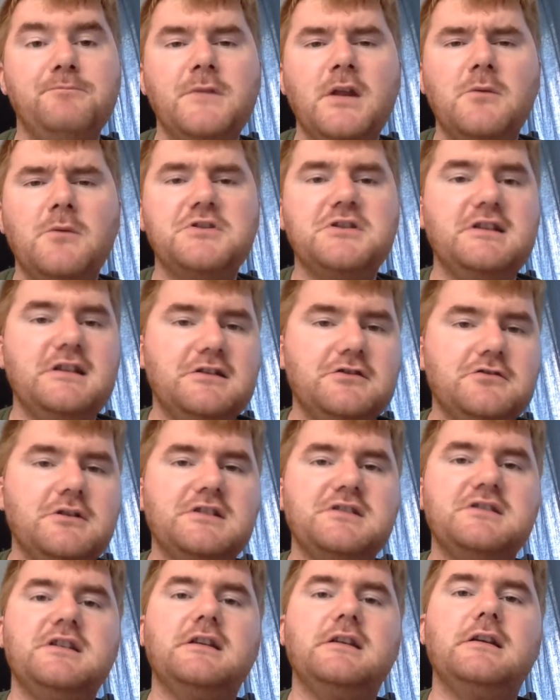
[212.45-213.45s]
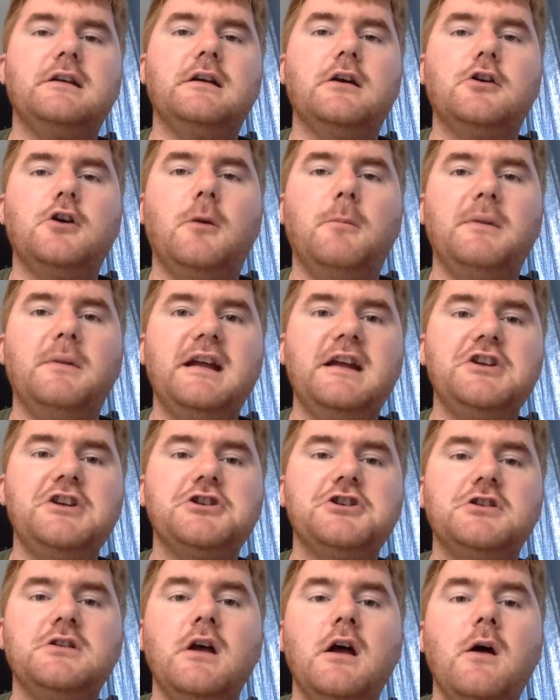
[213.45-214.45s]
which is an interesting uh,
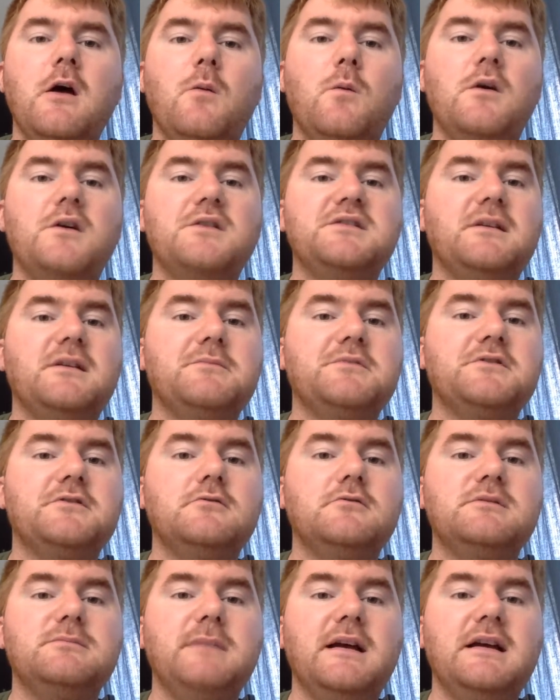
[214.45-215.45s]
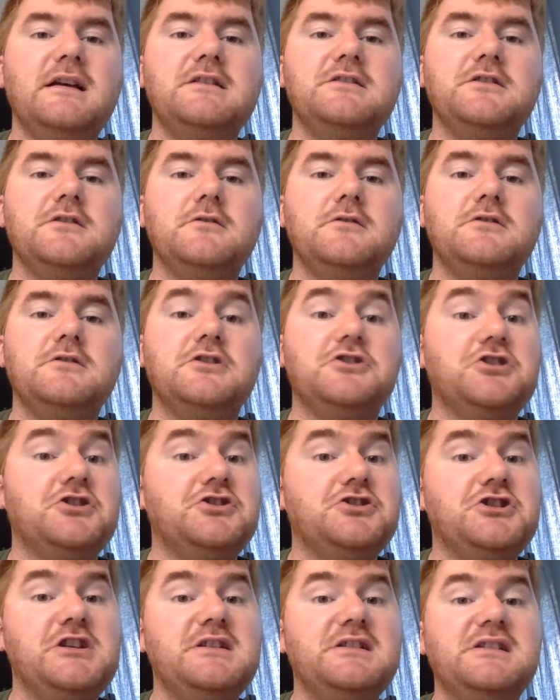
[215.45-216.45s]
combination, whereas some schools may do just
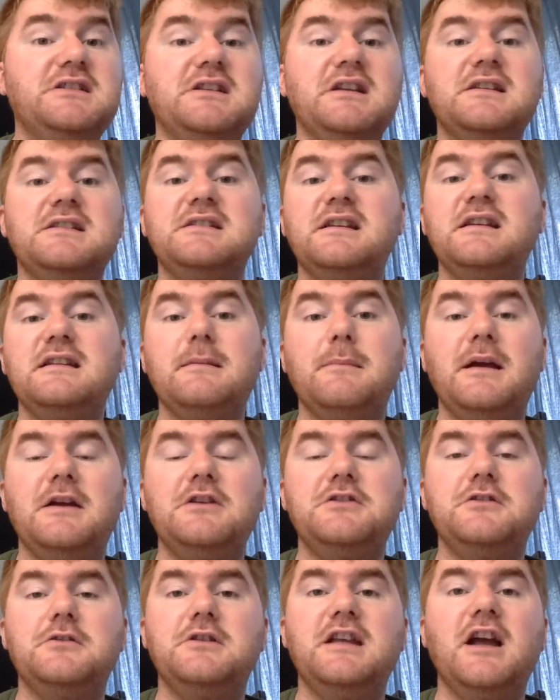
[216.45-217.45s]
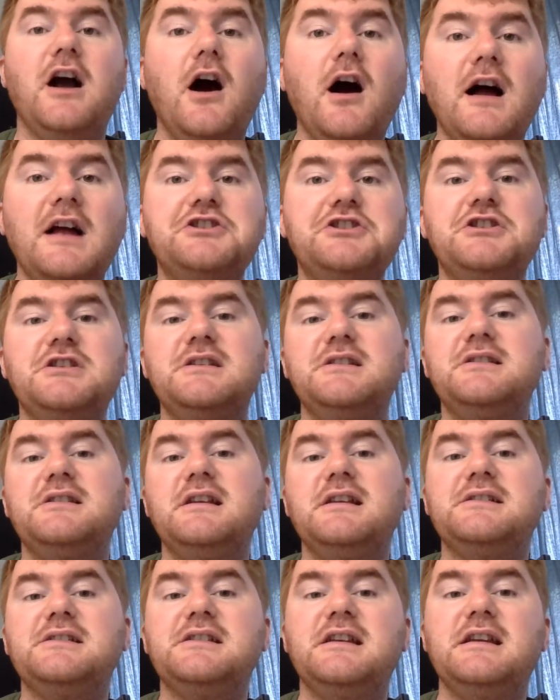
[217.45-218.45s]
GCSE, they may do the IG.
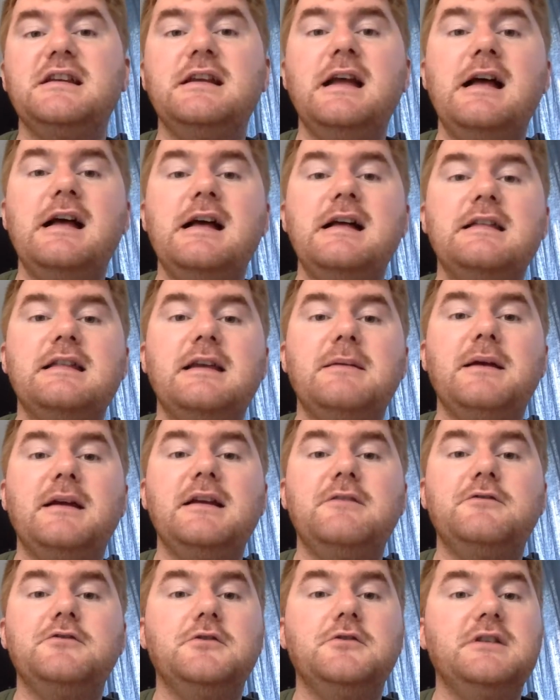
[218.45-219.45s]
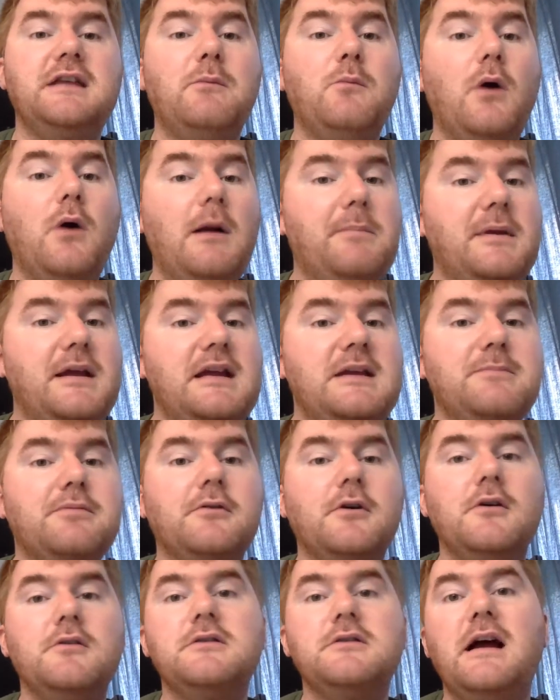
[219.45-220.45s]
GCSE. They may even do the MYP
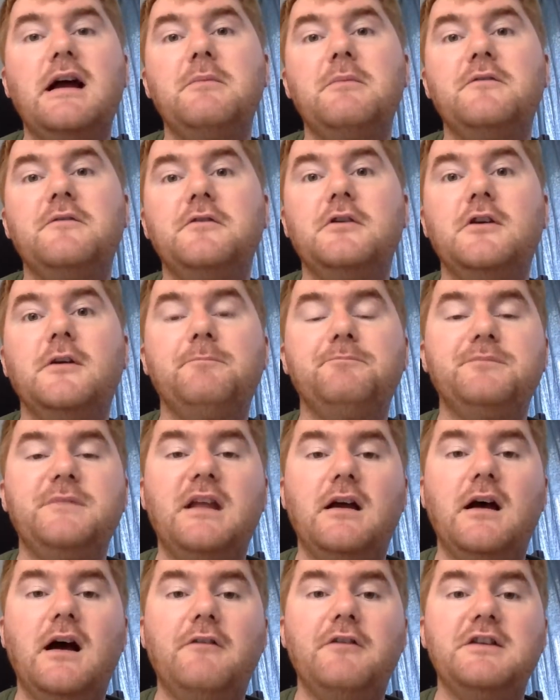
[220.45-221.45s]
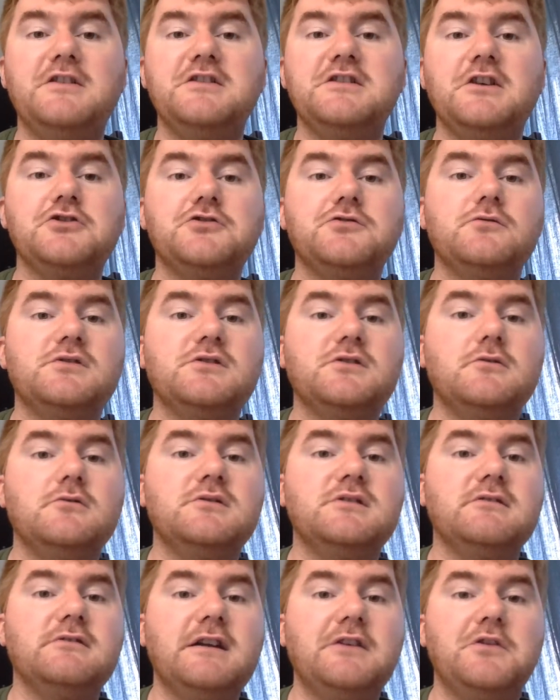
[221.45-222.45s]
program if you're at other international schools
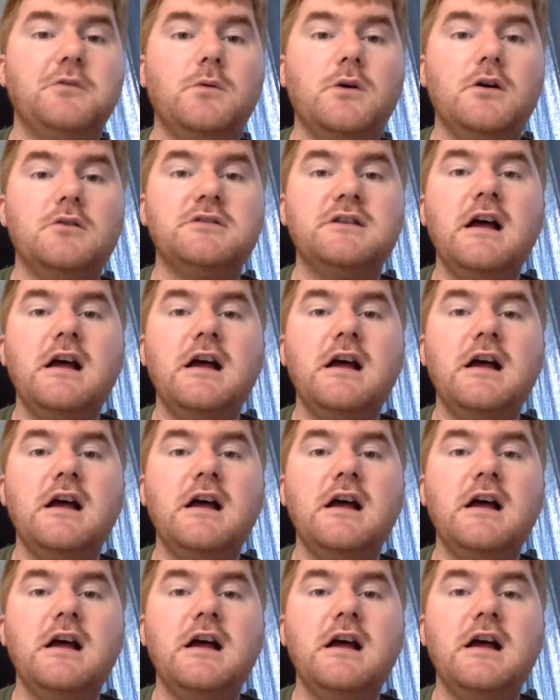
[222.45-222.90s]
around the world.